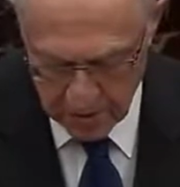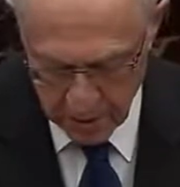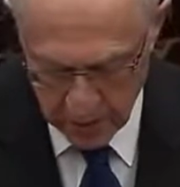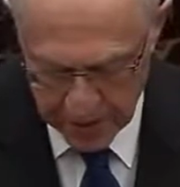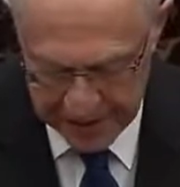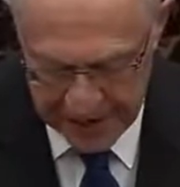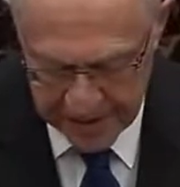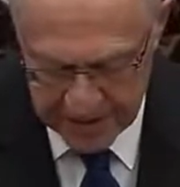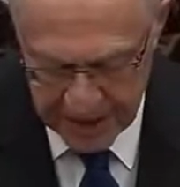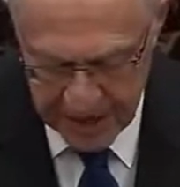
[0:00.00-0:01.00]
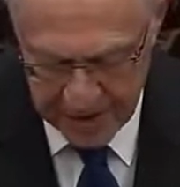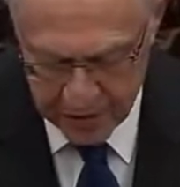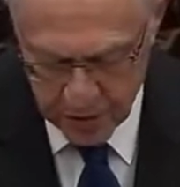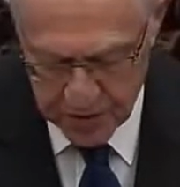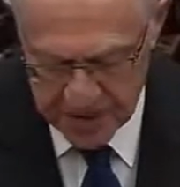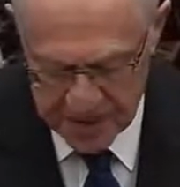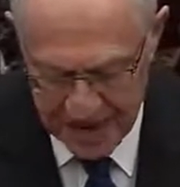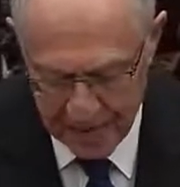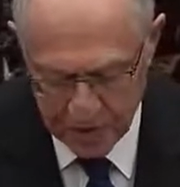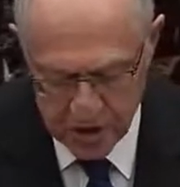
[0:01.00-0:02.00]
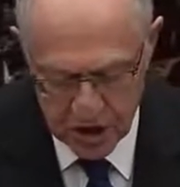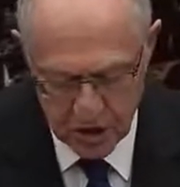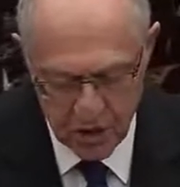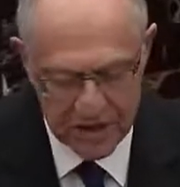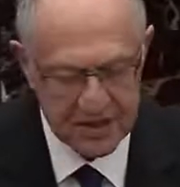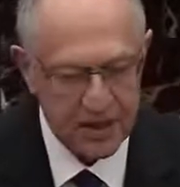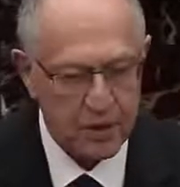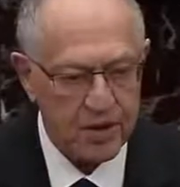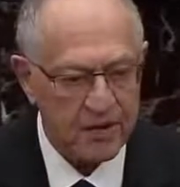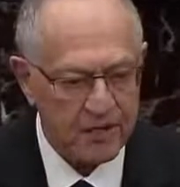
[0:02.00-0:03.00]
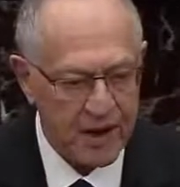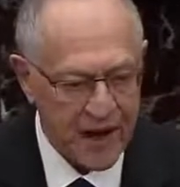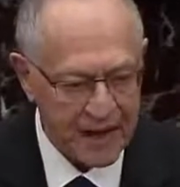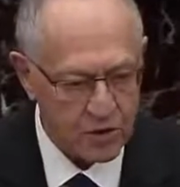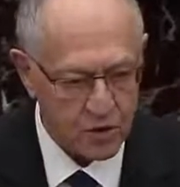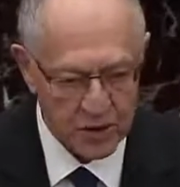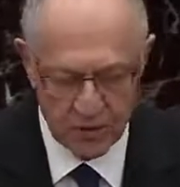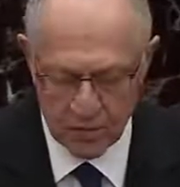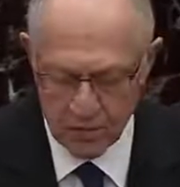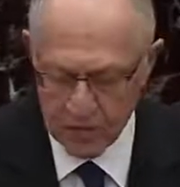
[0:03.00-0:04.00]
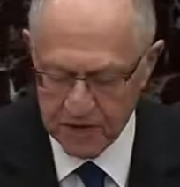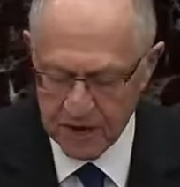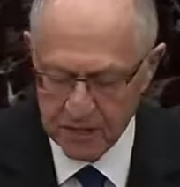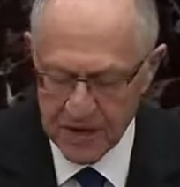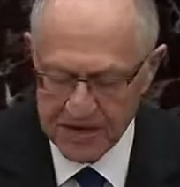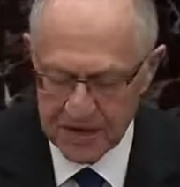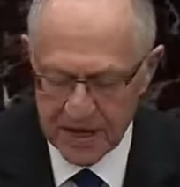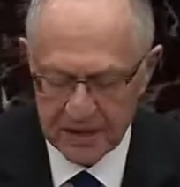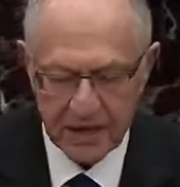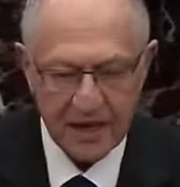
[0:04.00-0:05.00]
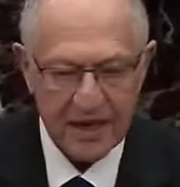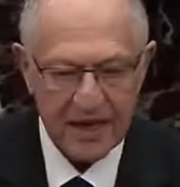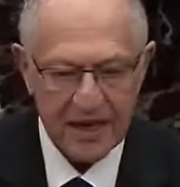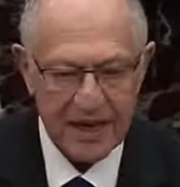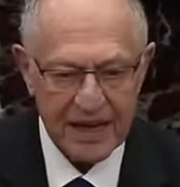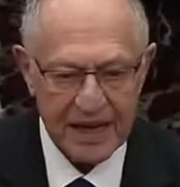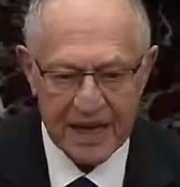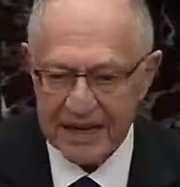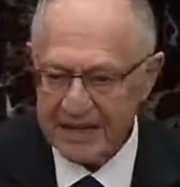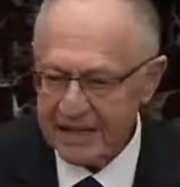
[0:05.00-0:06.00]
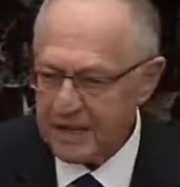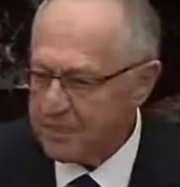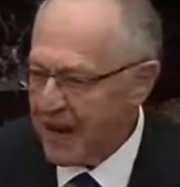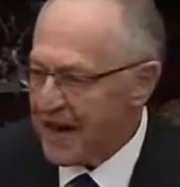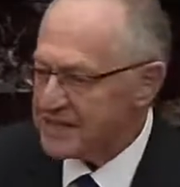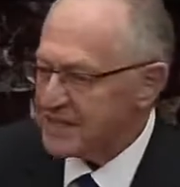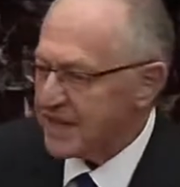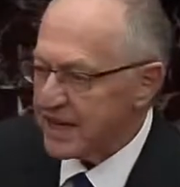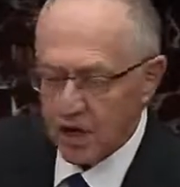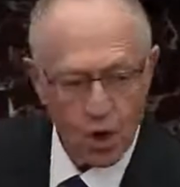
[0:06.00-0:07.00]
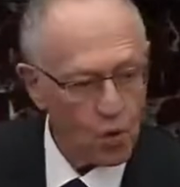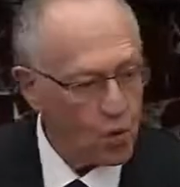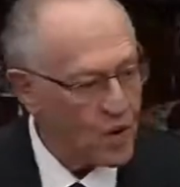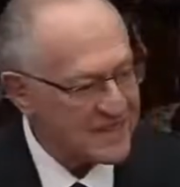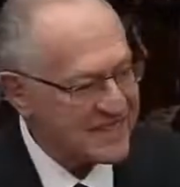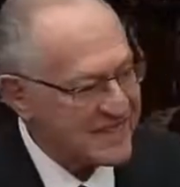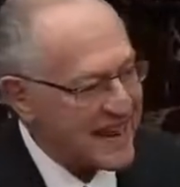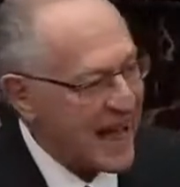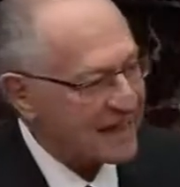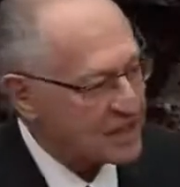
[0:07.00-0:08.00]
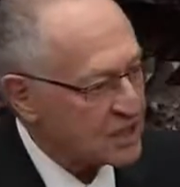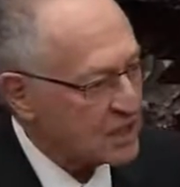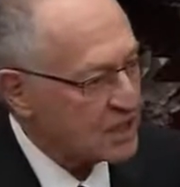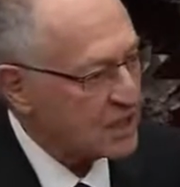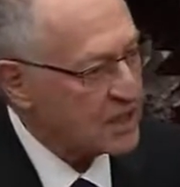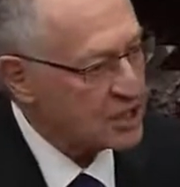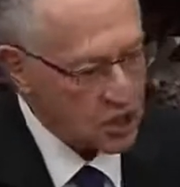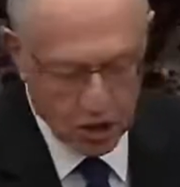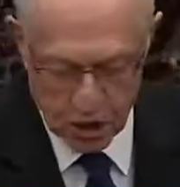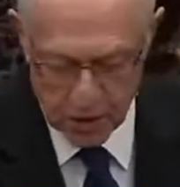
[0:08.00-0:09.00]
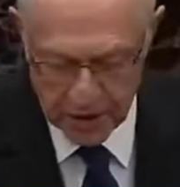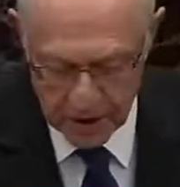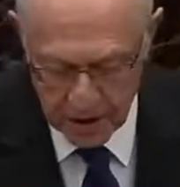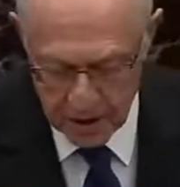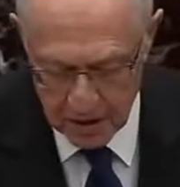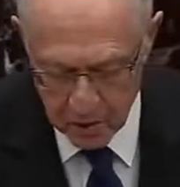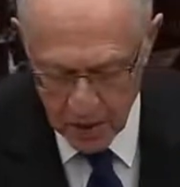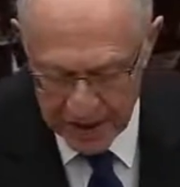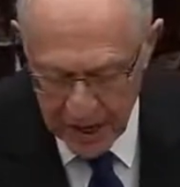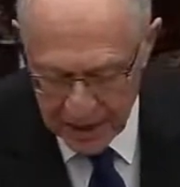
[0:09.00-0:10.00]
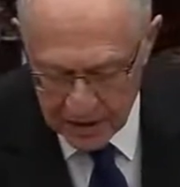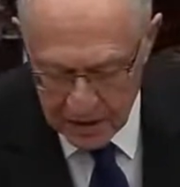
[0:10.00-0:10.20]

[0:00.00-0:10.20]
But when it came time to establishing criteria for actually removing a president, incapacity was not included. Why not?